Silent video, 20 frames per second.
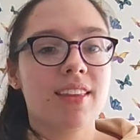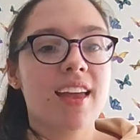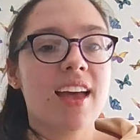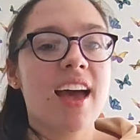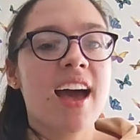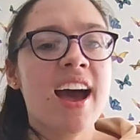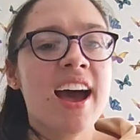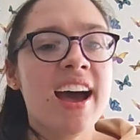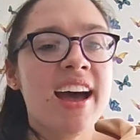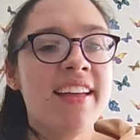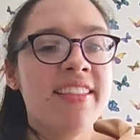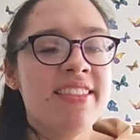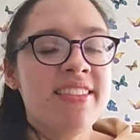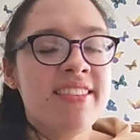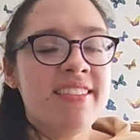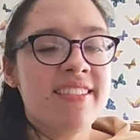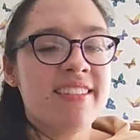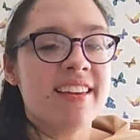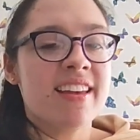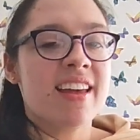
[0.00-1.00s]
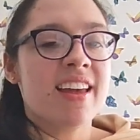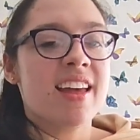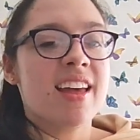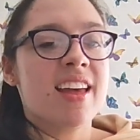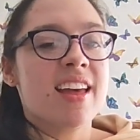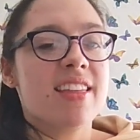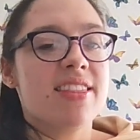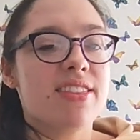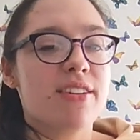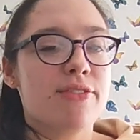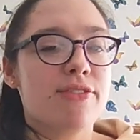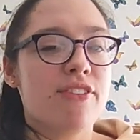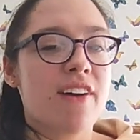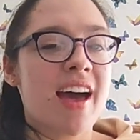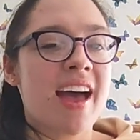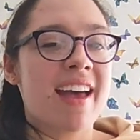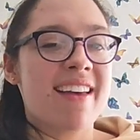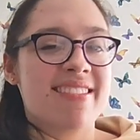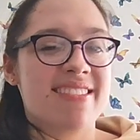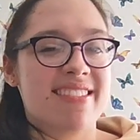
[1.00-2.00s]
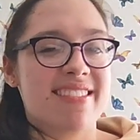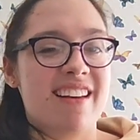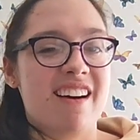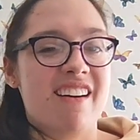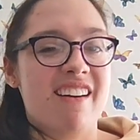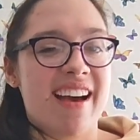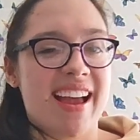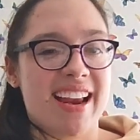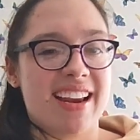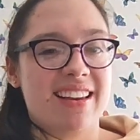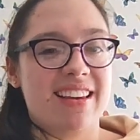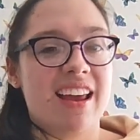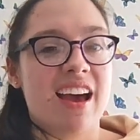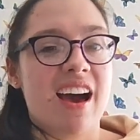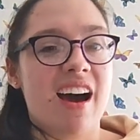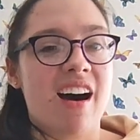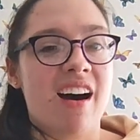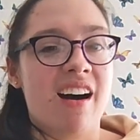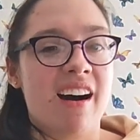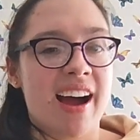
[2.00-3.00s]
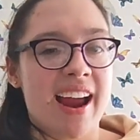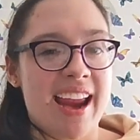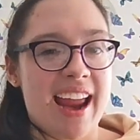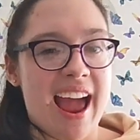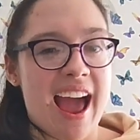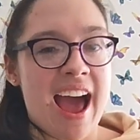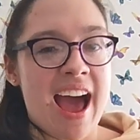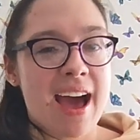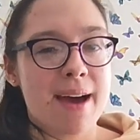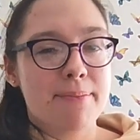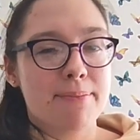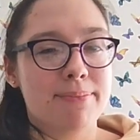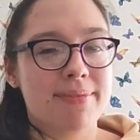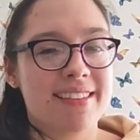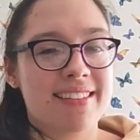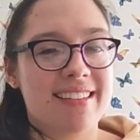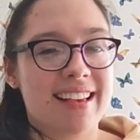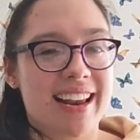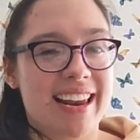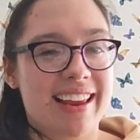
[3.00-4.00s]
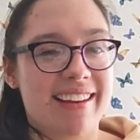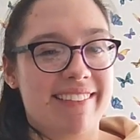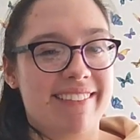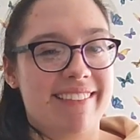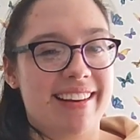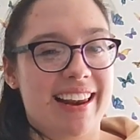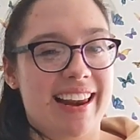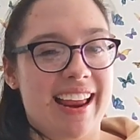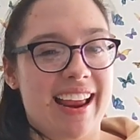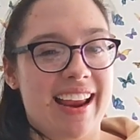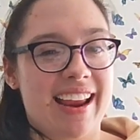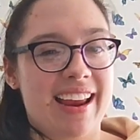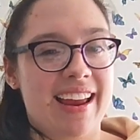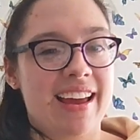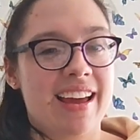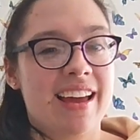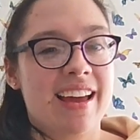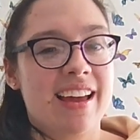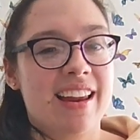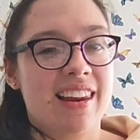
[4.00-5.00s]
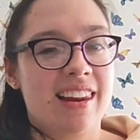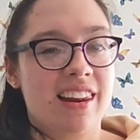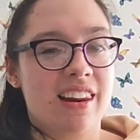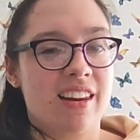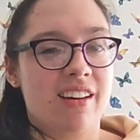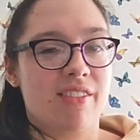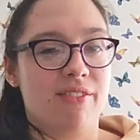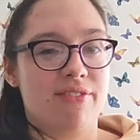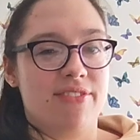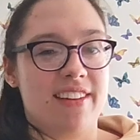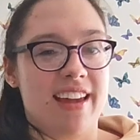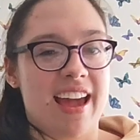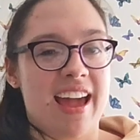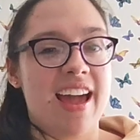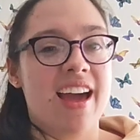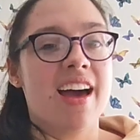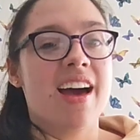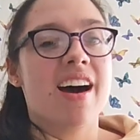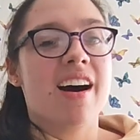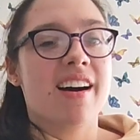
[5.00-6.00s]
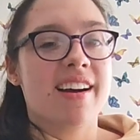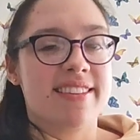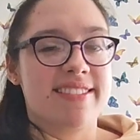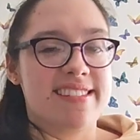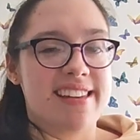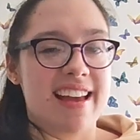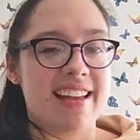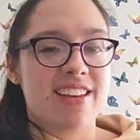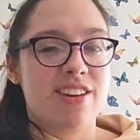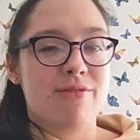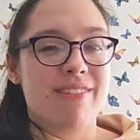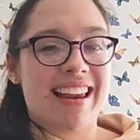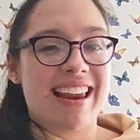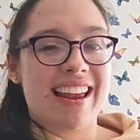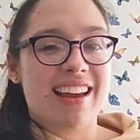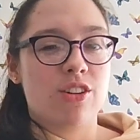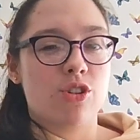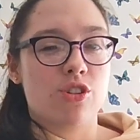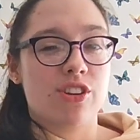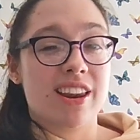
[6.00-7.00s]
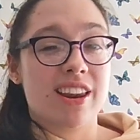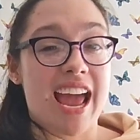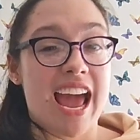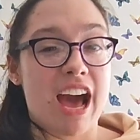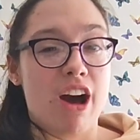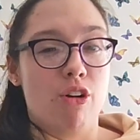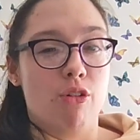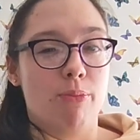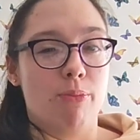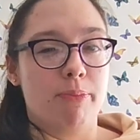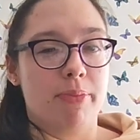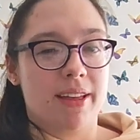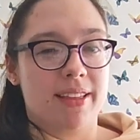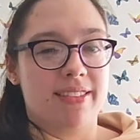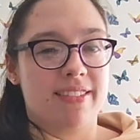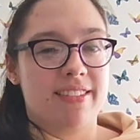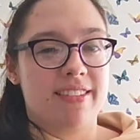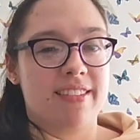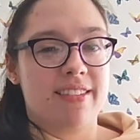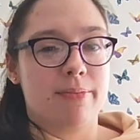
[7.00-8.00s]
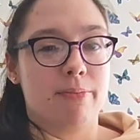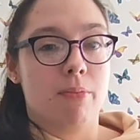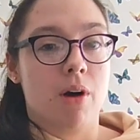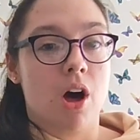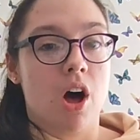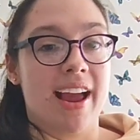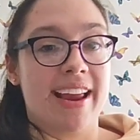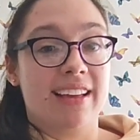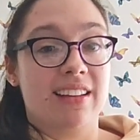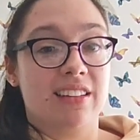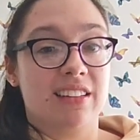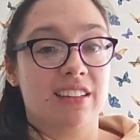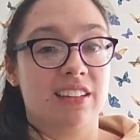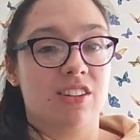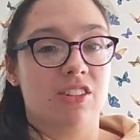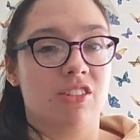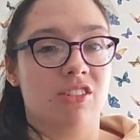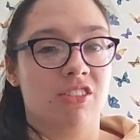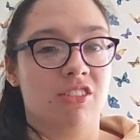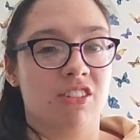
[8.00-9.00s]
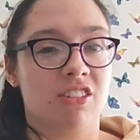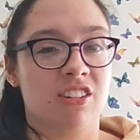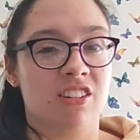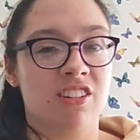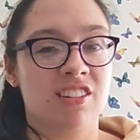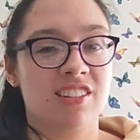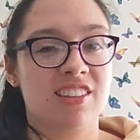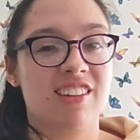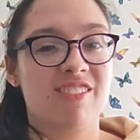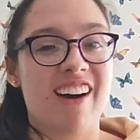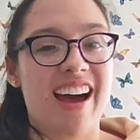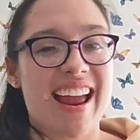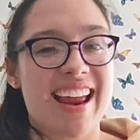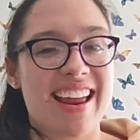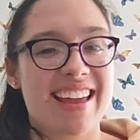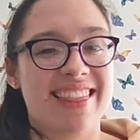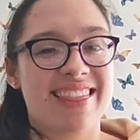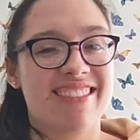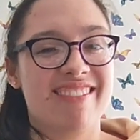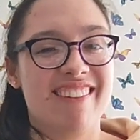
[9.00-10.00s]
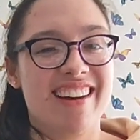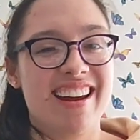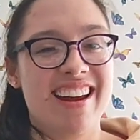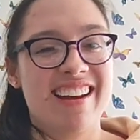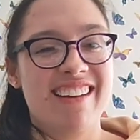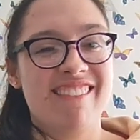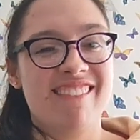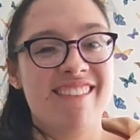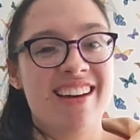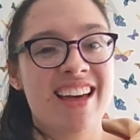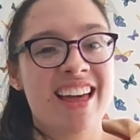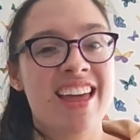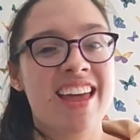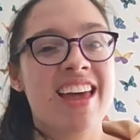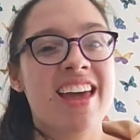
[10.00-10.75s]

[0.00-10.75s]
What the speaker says: And the first night I absolutely loved it. I genuinely couldn't help but smile all the way through.